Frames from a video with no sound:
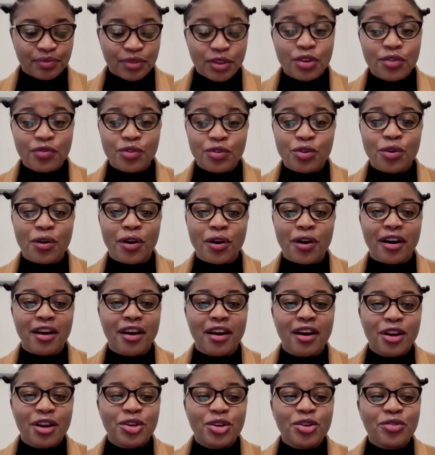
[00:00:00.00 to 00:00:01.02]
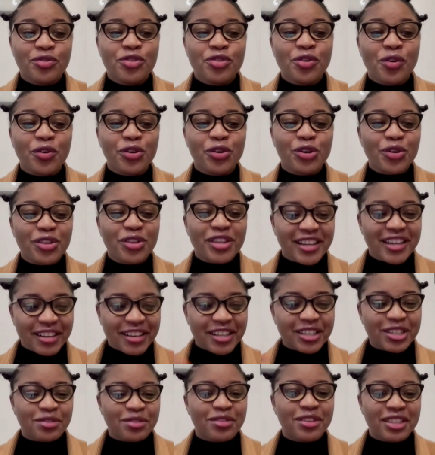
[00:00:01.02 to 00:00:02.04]
if you know the
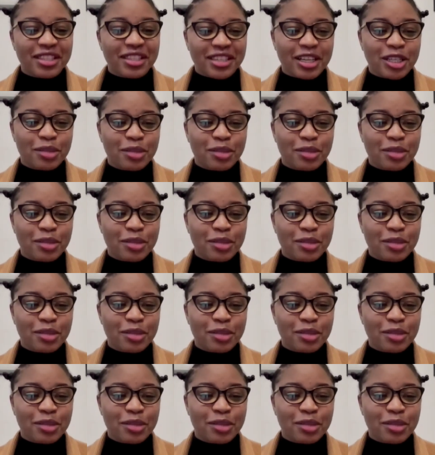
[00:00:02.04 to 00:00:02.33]
creativity